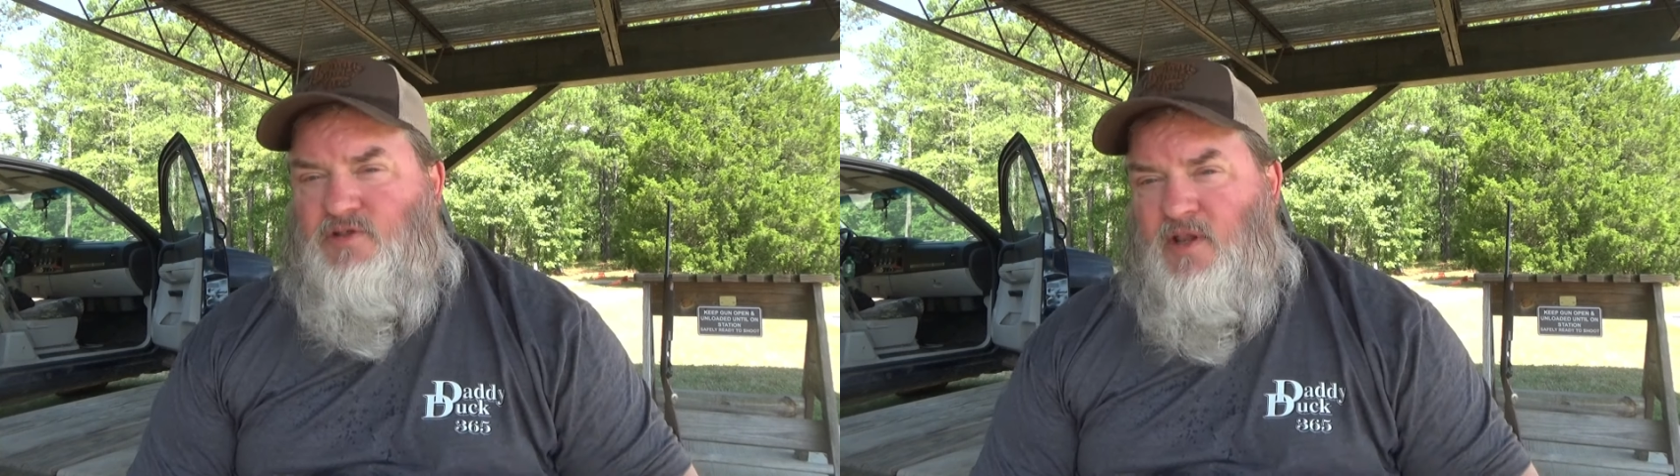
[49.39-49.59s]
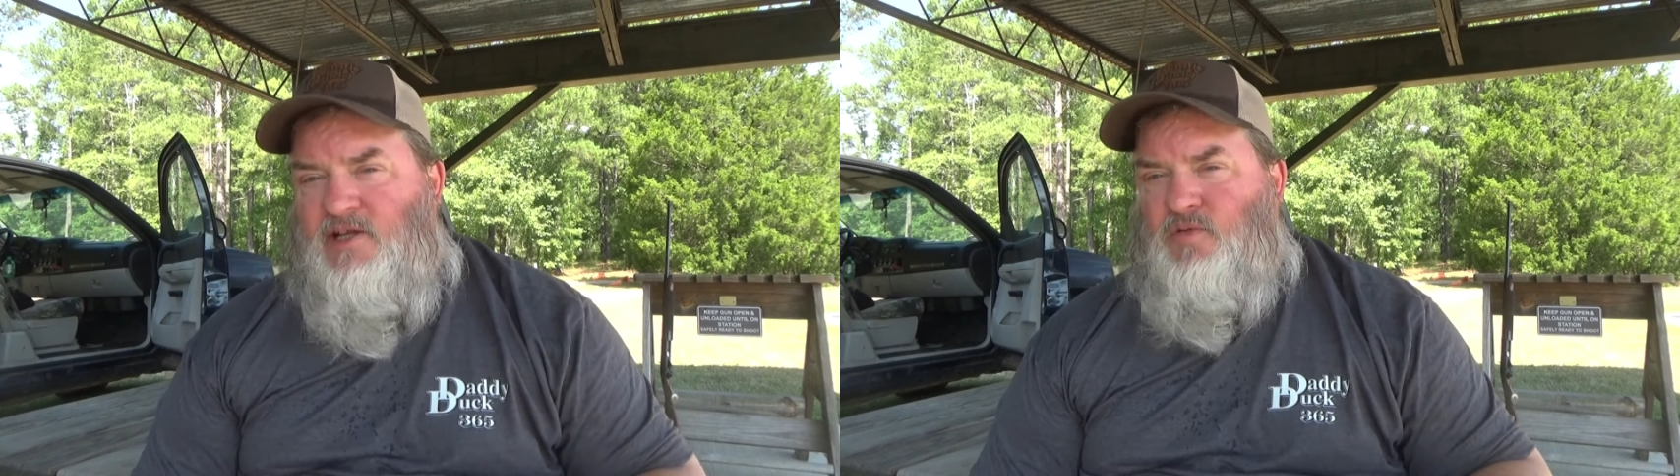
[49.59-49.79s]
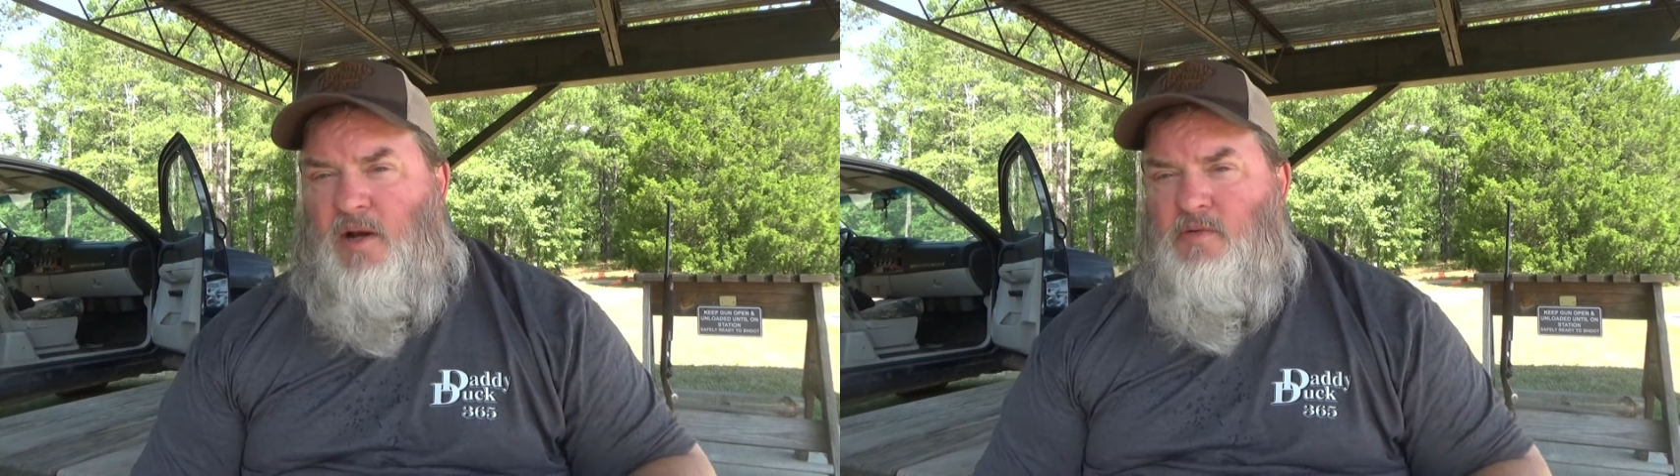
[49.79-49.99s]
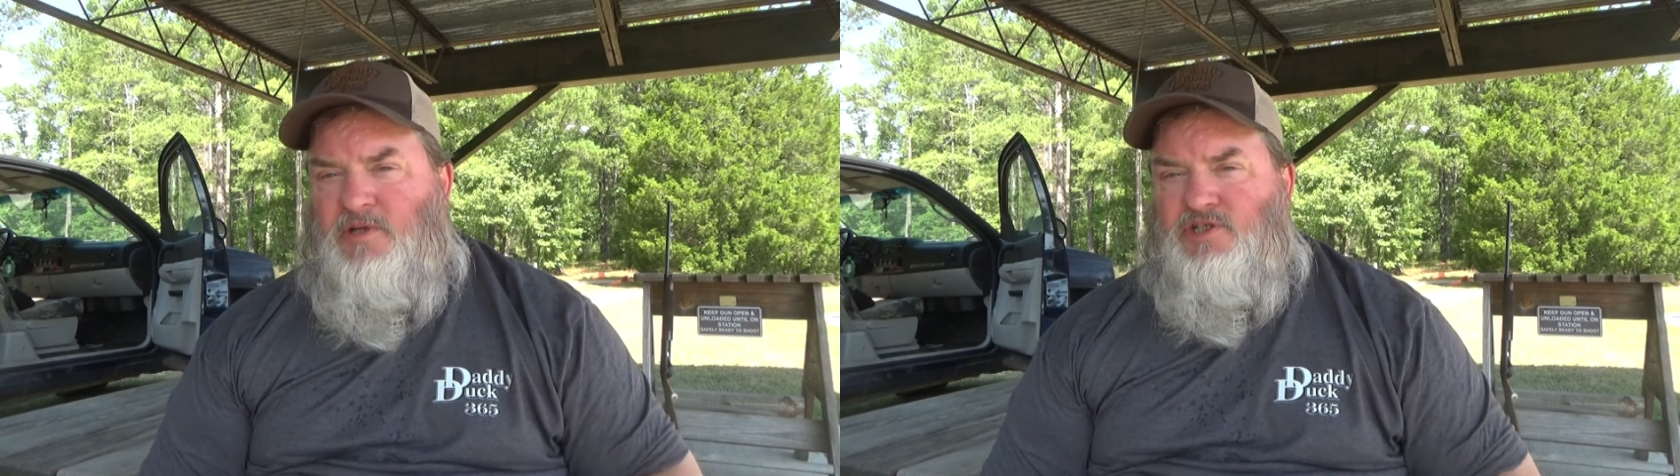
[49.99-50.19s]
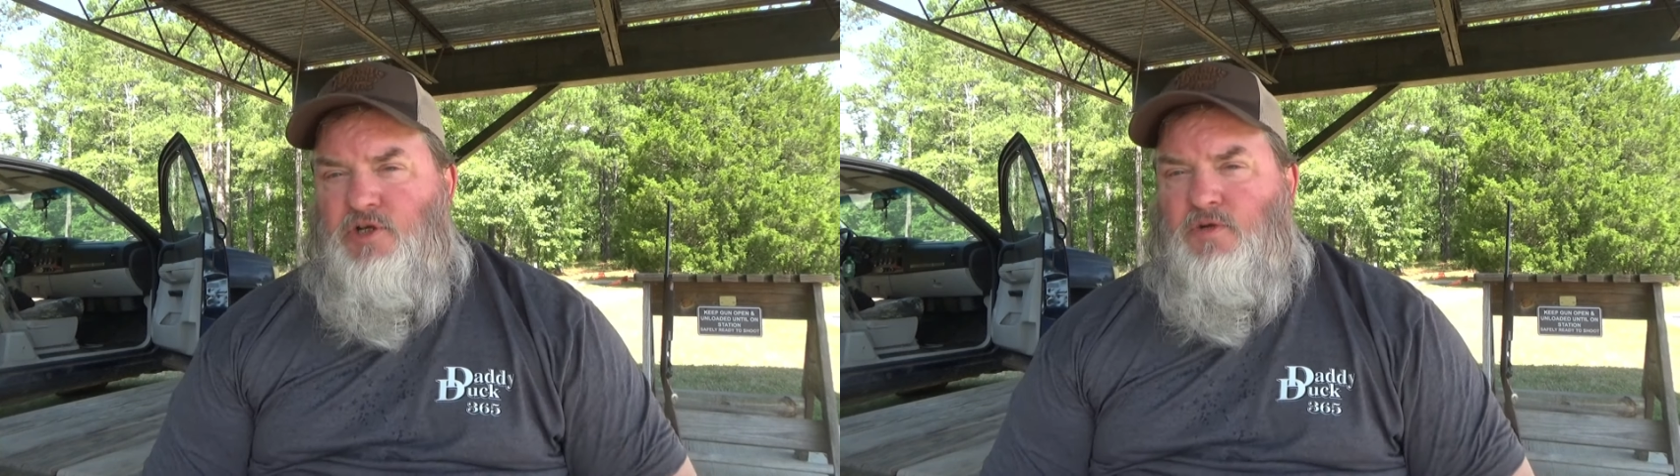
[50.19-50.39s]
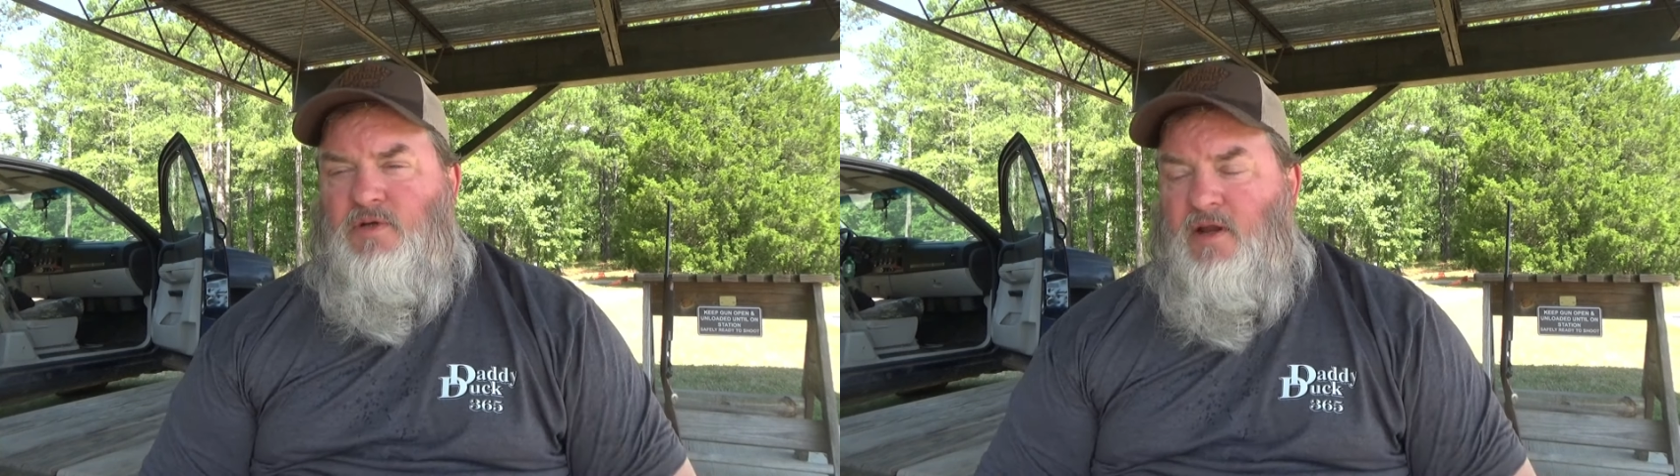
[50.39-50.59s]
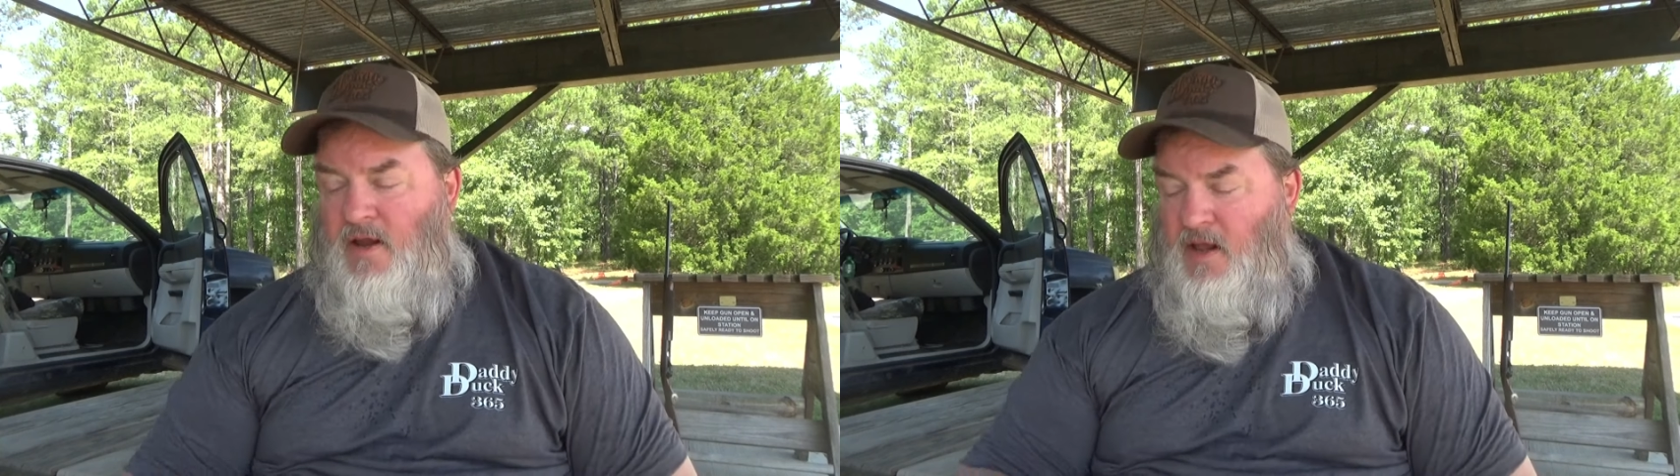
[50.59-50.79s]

So that's what I'm going to be shooting.